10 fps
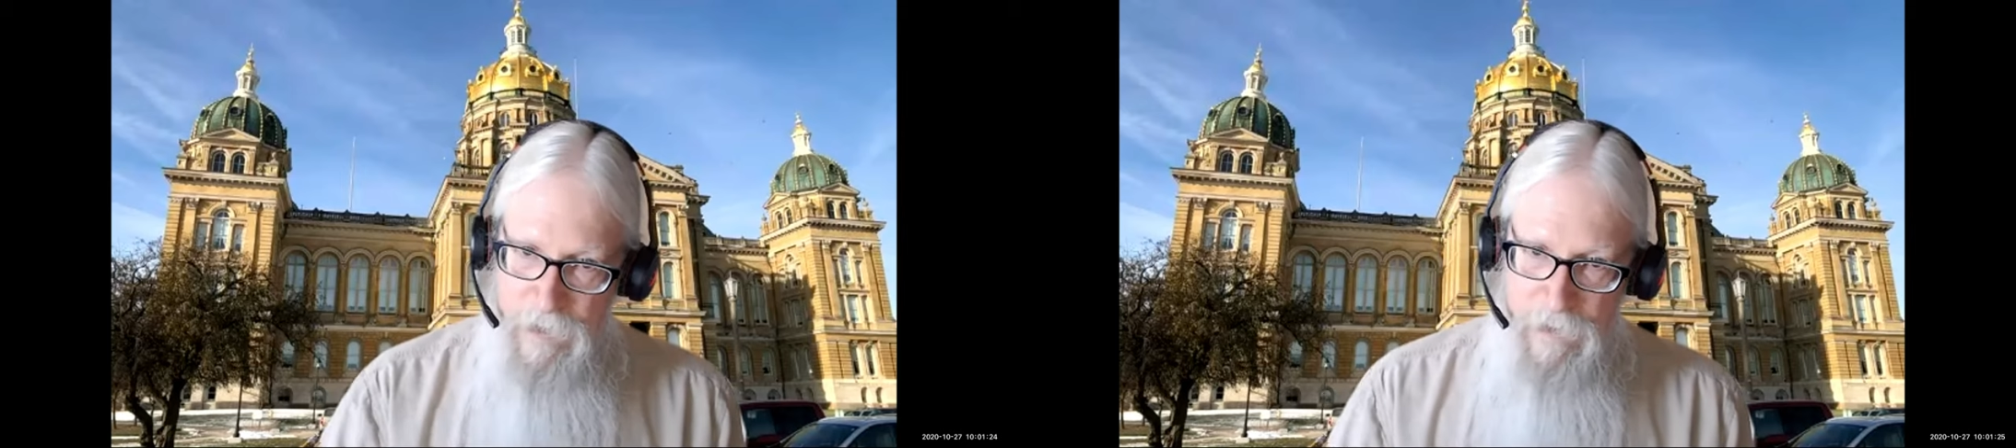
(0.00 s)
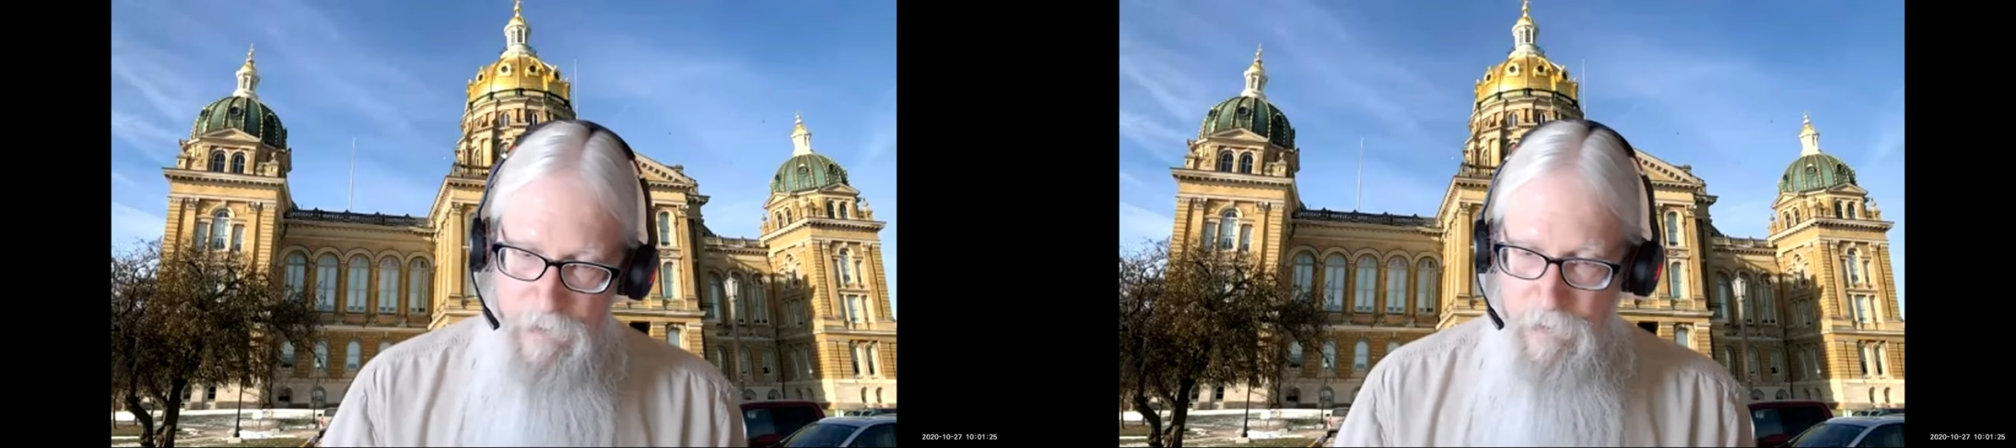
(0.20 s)

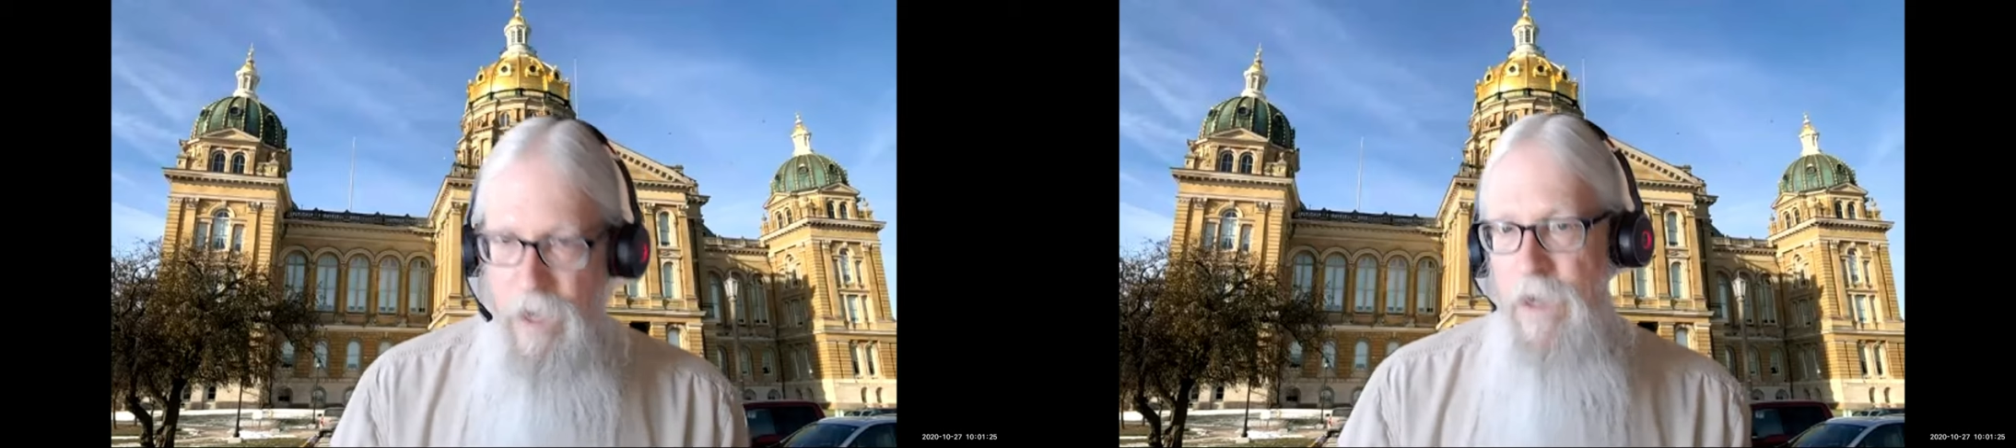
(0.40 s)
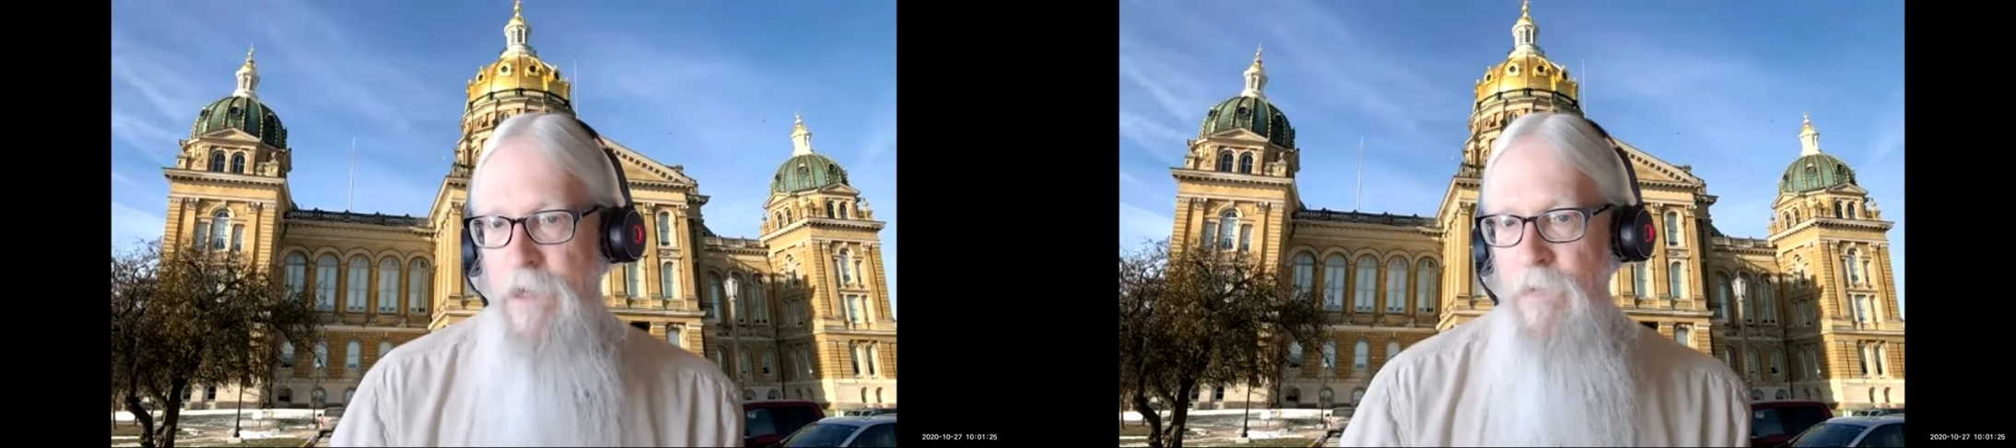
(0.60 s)
or
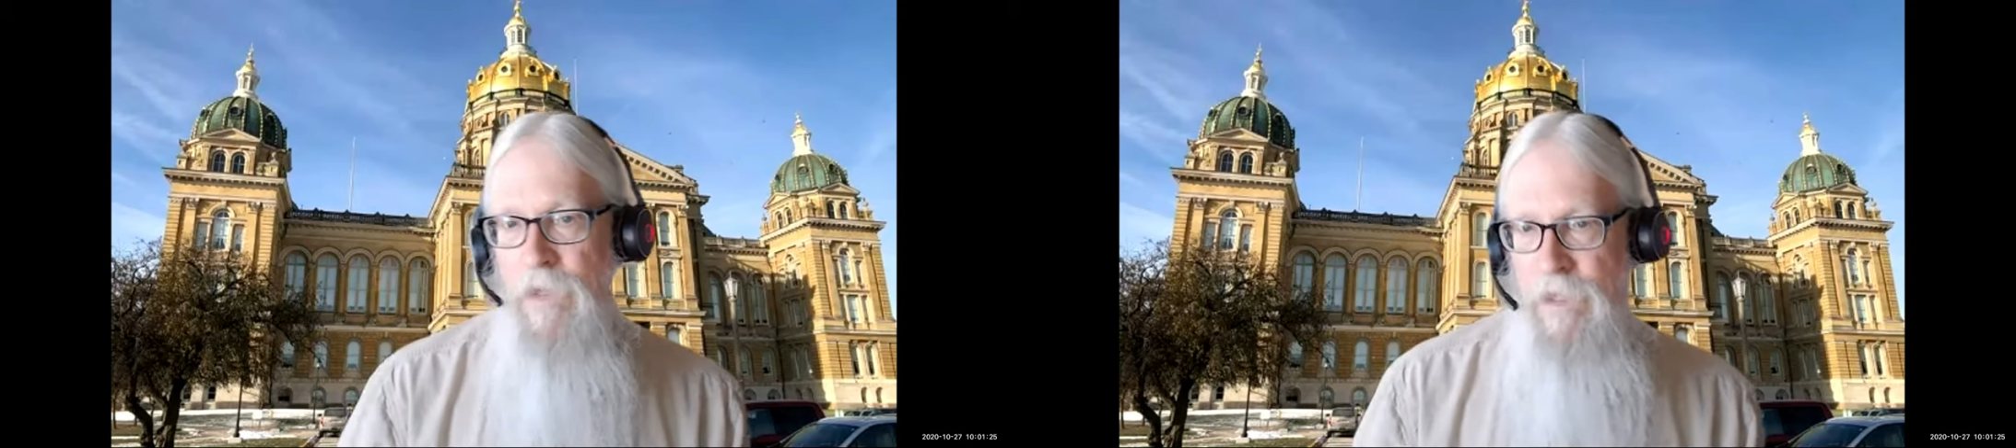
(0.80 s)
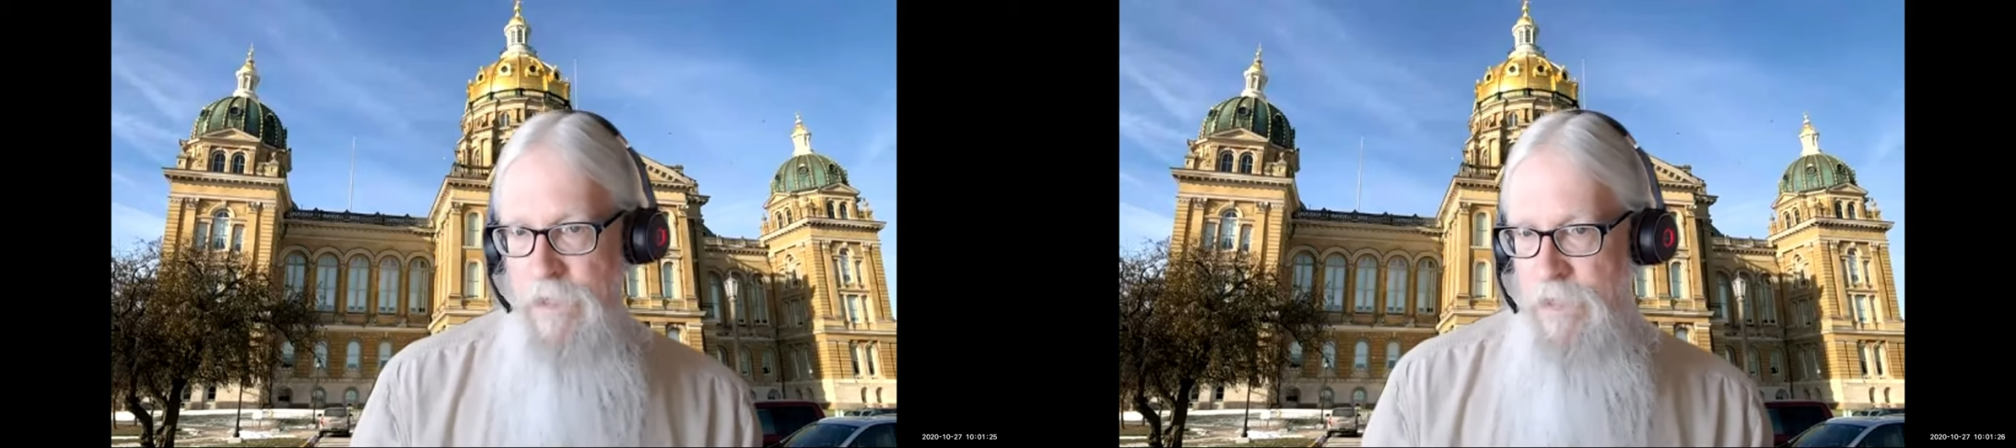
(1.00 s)
high
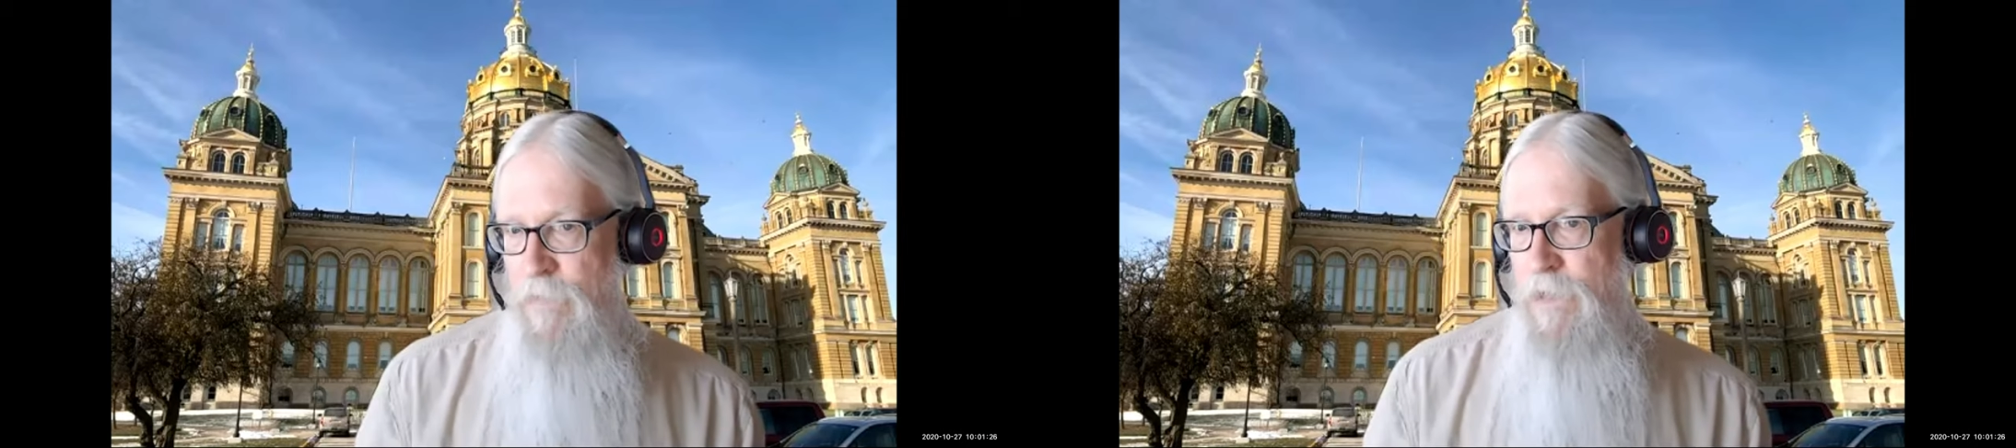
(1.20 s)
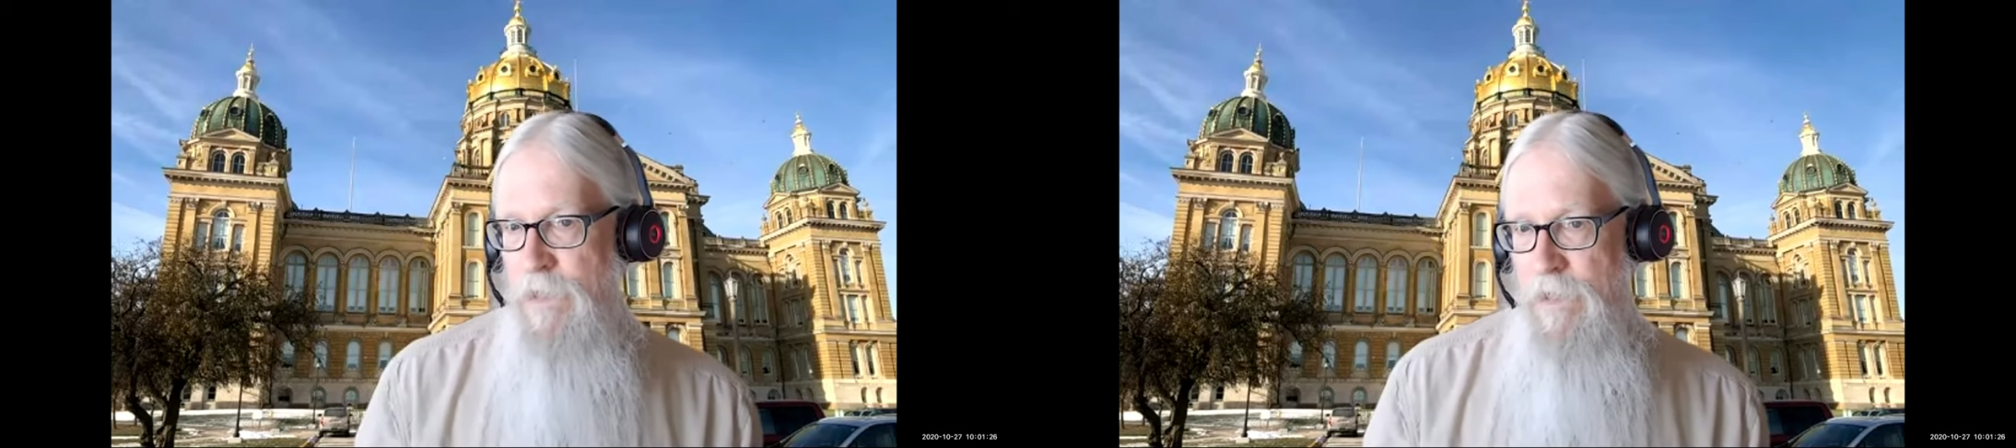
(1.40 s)
quality
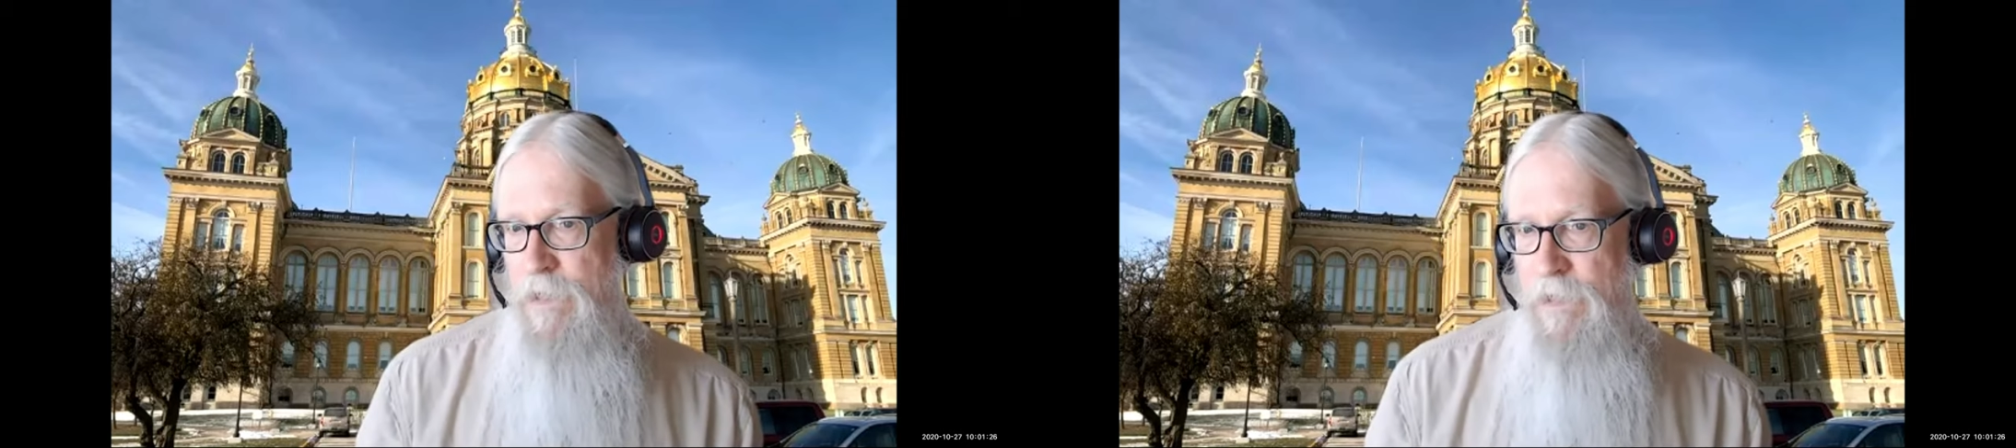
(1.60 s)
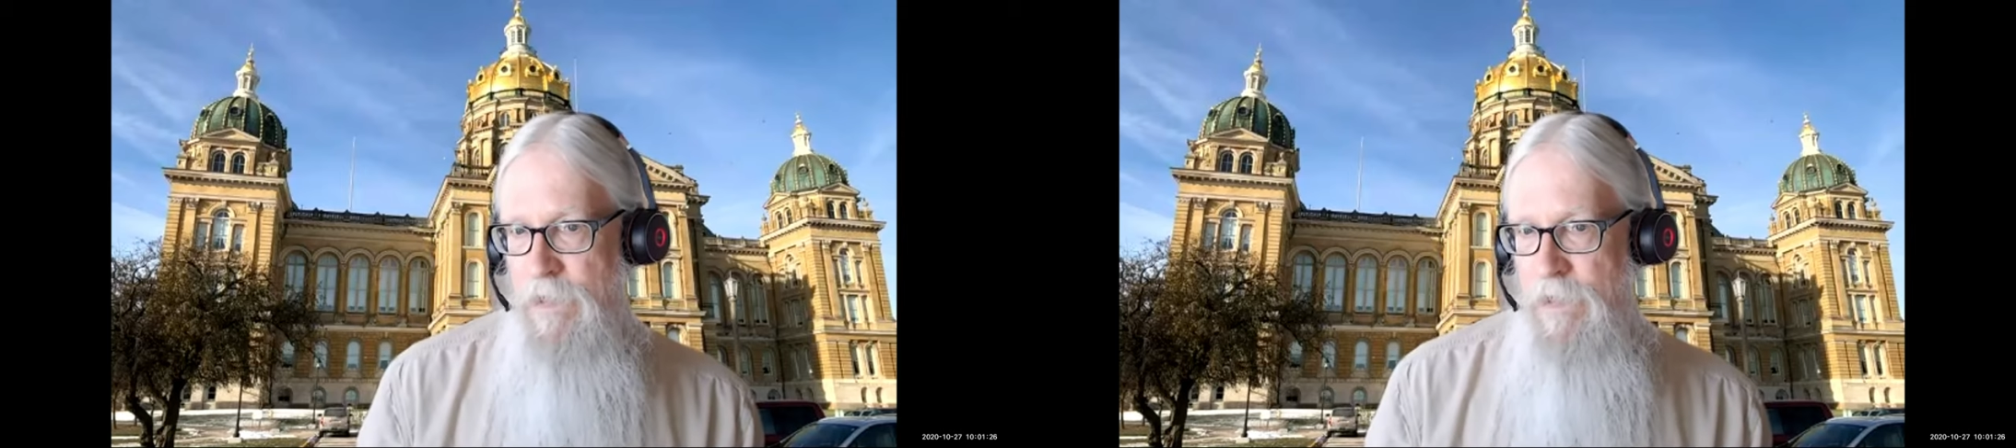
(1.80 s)
work?